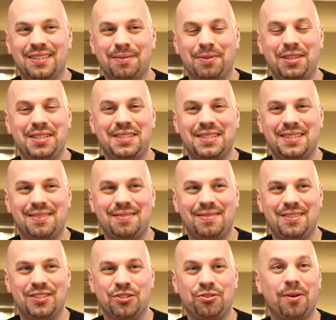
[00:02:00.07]
of these
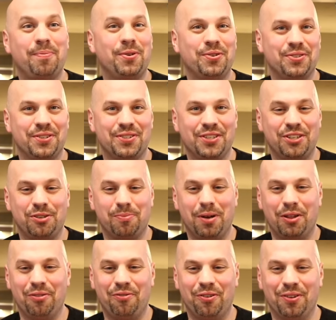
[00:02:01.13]
descriptors are such a
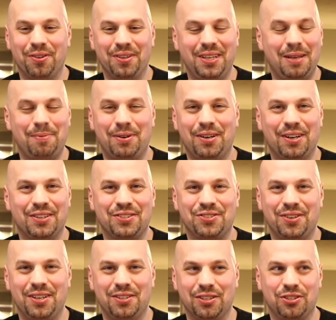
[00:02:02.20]
mouthful, keeping it all
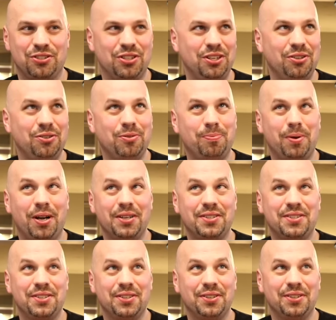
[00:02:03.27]
straight. It's like single pot
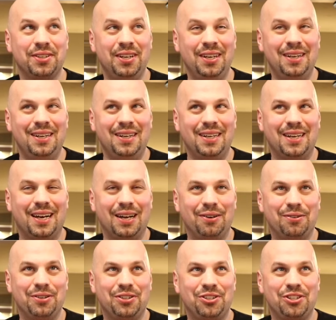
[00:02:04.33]
still
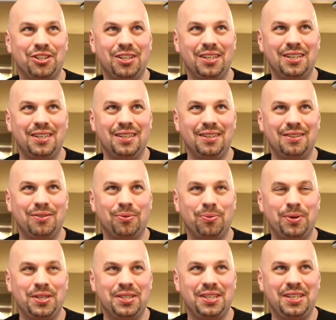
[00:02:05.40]
Irish
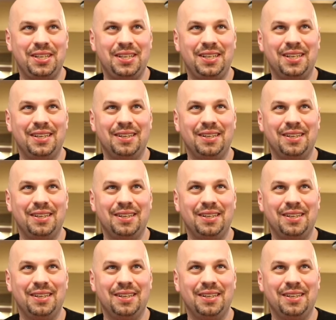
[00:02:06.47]
whiskey